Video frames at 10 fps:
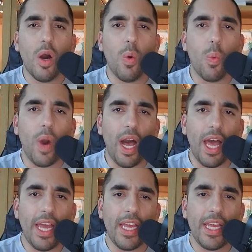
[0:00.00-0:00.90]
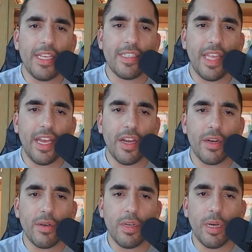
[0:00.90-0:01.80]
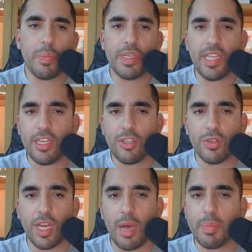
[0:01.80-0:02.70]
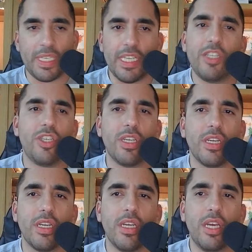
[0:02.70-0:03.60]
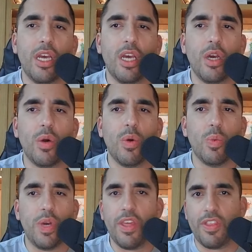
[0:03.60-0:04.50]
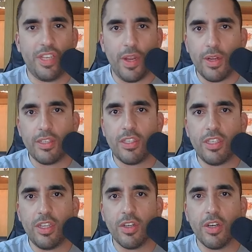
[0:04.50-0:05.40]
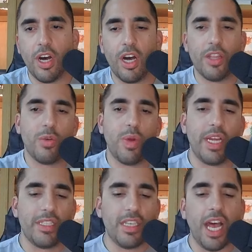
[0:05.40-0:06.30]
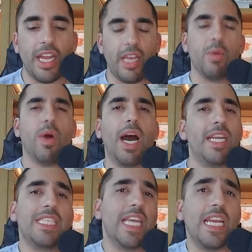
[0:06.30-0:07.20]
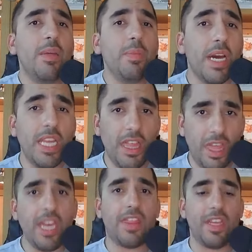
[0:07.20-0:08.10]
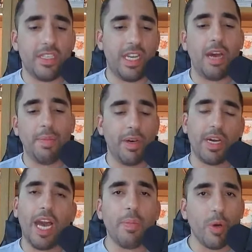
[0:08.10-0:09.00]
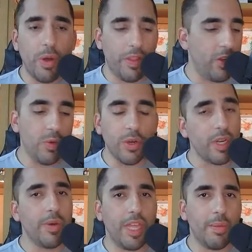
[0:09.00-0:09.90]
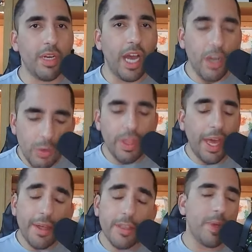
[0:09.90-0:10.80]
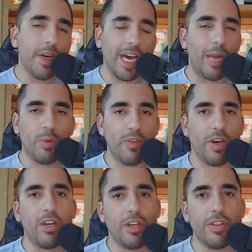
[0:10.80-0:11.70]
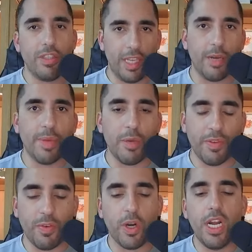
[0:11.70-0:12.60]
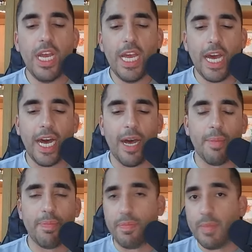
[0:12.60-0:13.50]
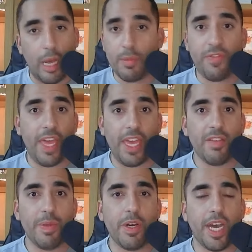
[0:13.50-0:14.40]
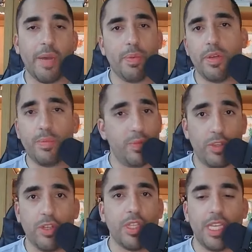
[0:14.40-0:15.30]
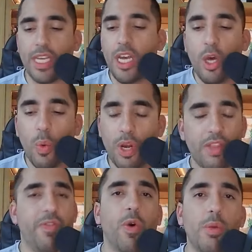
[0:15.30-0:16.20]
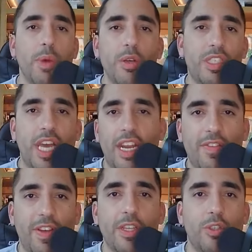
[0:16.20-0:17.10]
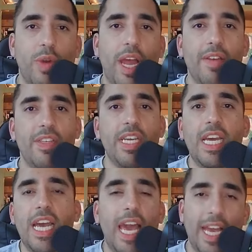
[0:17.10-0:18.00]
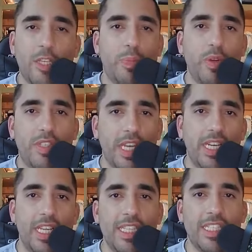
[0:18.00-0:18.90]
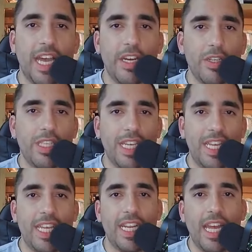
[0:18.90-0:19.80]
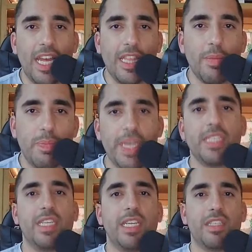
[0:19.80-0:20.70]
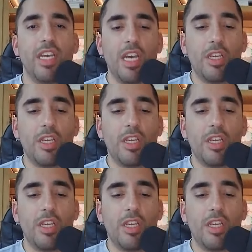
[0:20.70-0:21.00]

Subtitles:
Why is there a potential competition with Terrence Steele on the right side? And why does anybody think this? Now, Mel Kiper, whether you agree with him or not, who the hell is Mel Kiper? We've all heard this soundbite before. I'm a fan of Mel Kiper, certainly one of the foremost NFL draft experts and insiders in the business.